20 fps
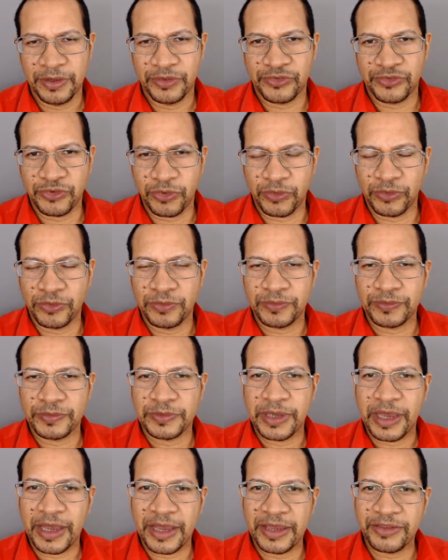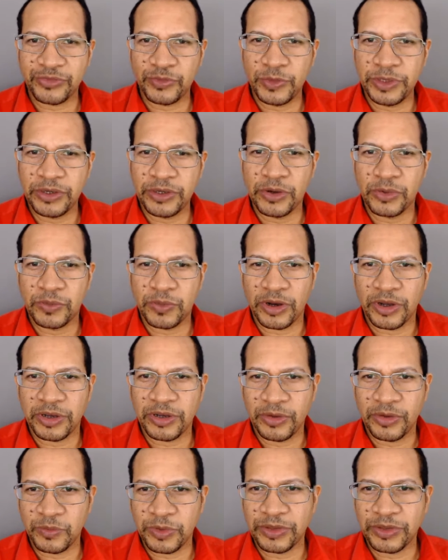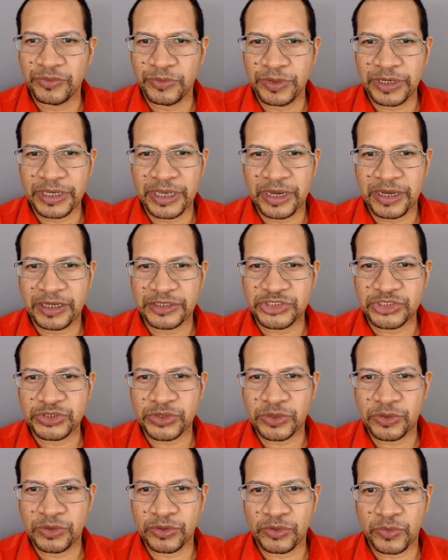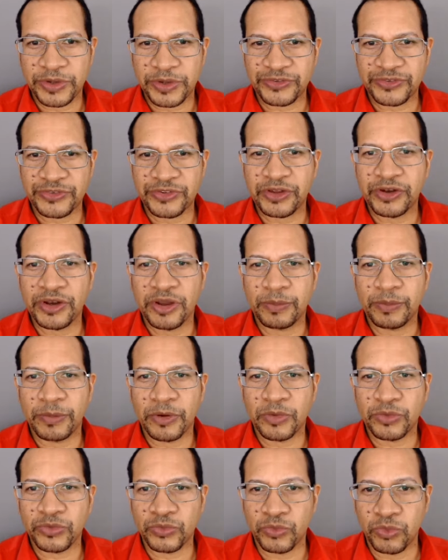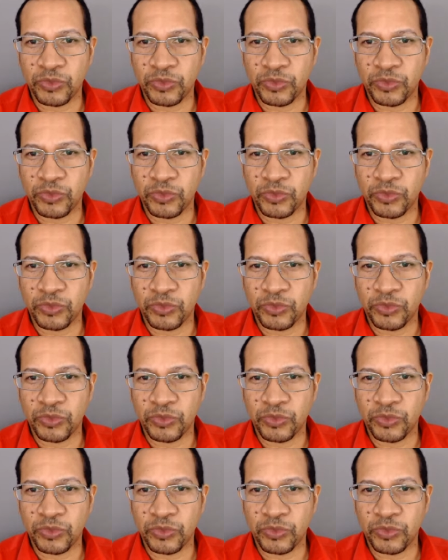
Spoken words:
So as we go on with regards to our question about